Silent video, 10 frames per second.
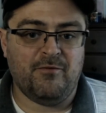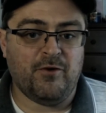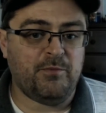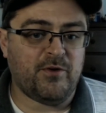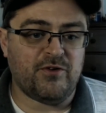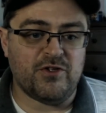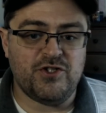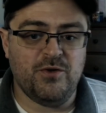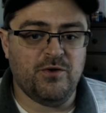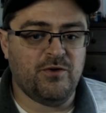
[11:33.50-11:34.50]
first-person
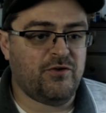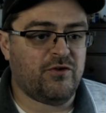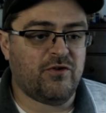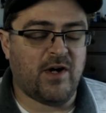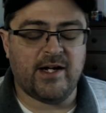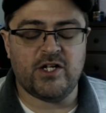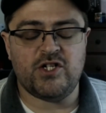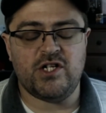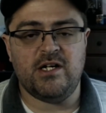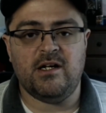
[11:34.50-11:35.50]
shooters,
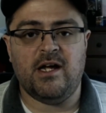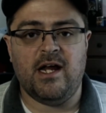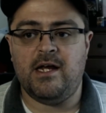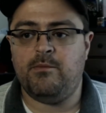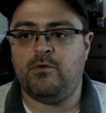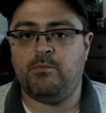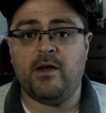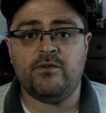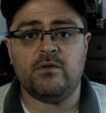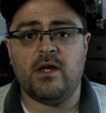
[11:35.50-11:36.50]
strategy games,
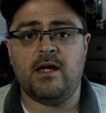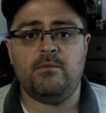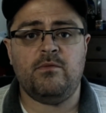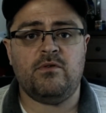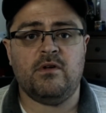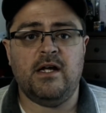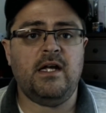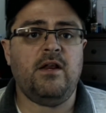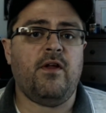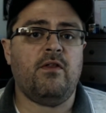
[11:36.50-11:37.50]
puzzle games,
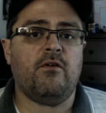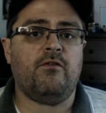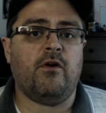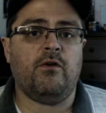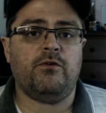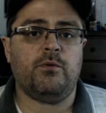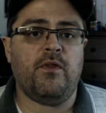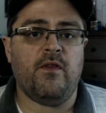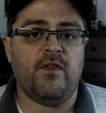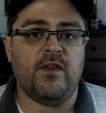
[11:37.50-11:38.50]
anything that falls
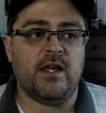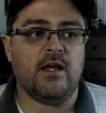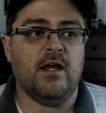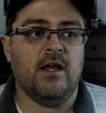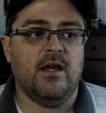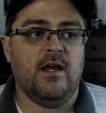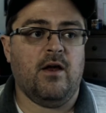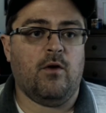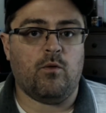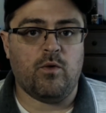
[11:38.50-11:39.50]
within the
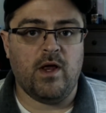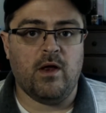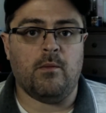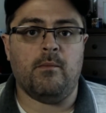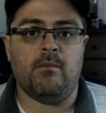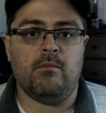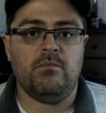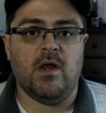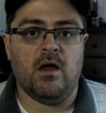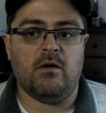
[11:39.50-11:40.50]
realm
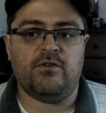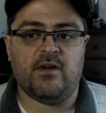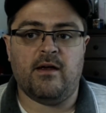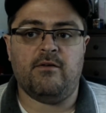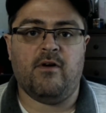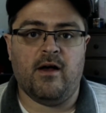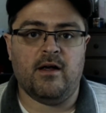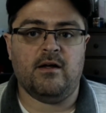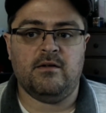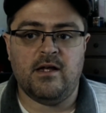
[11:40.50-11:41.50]
of
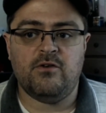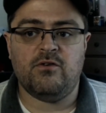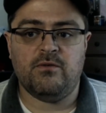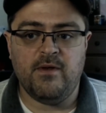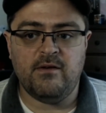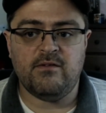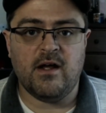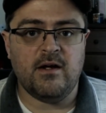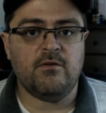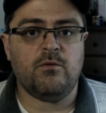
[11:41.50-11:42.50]
sci-fi. That's
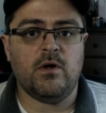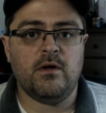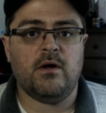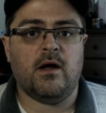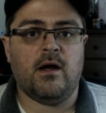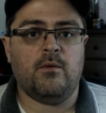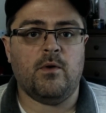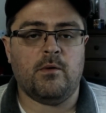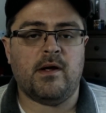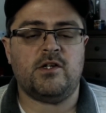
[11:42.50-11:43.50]
kind of where
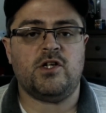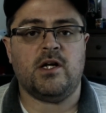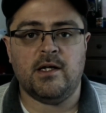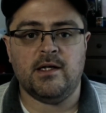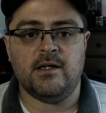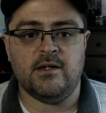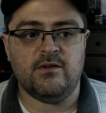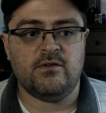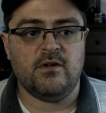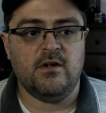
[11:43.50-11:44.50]
my channel
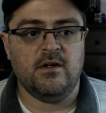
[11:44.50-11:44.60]
is.